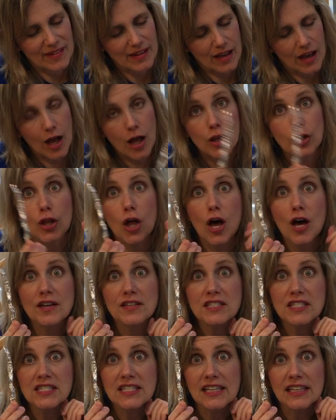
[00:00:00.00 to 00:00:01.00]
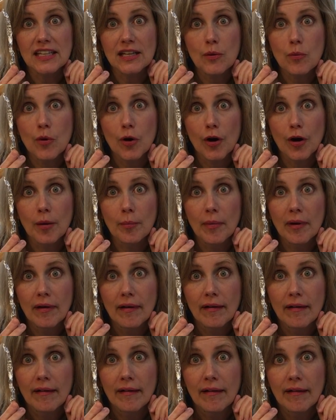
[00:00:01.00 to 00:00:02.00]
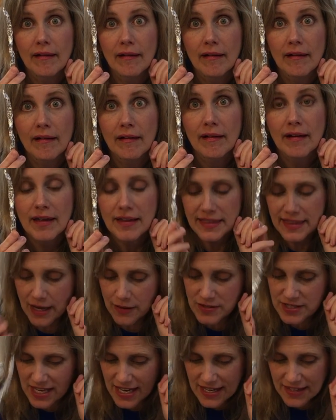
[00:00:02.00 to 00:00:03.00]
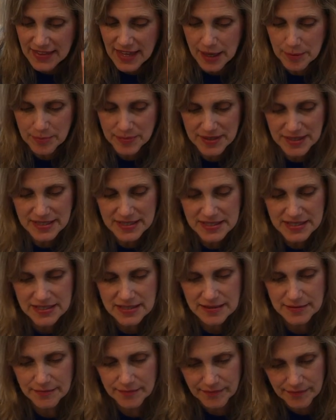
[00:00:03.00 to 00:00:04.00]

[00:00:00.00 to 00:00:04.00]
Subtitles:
a long skinny worm. Now take that piece,